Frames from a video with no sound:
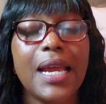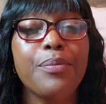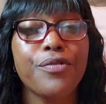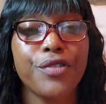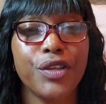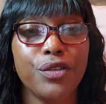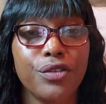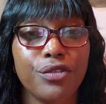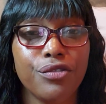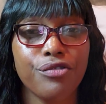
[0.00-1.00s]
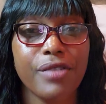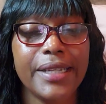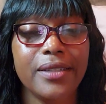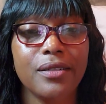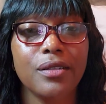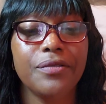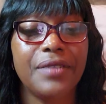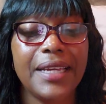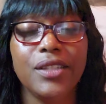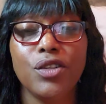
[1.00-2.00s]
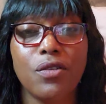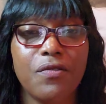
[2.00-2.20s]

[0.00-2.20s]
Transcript: I pray you strength to fight your